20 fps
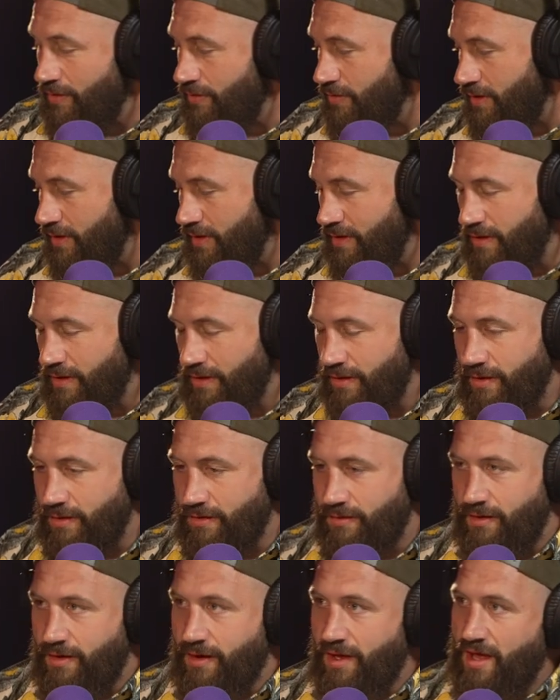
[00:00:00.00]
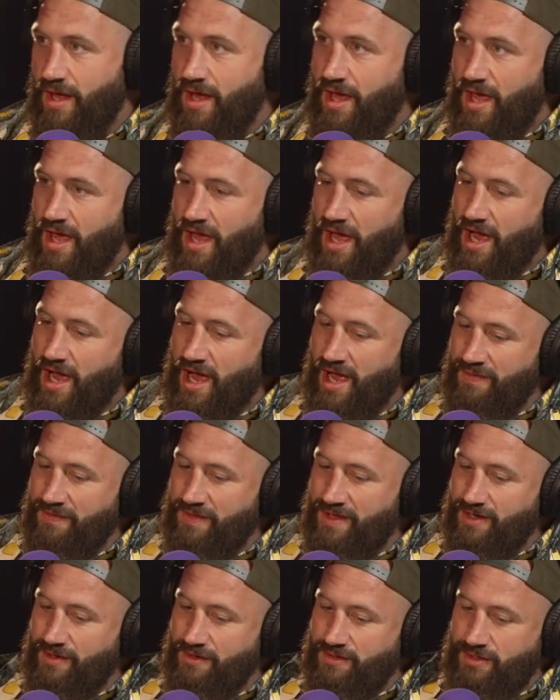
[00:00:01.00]
yeah, all right. Hang on. And
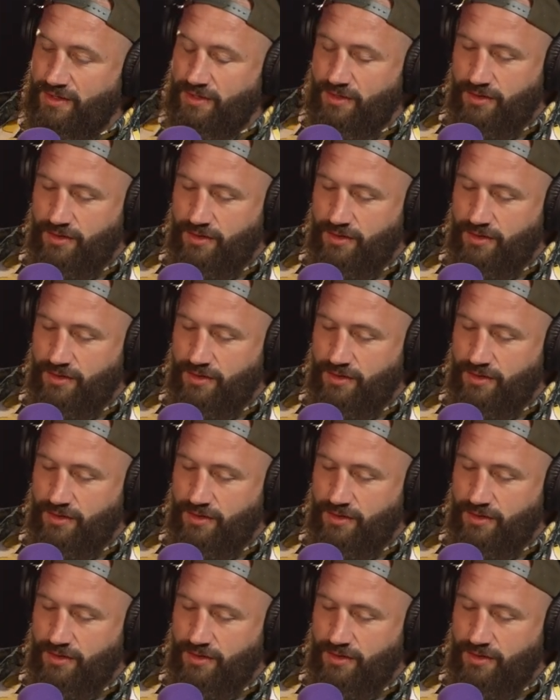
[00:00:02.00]
then I'd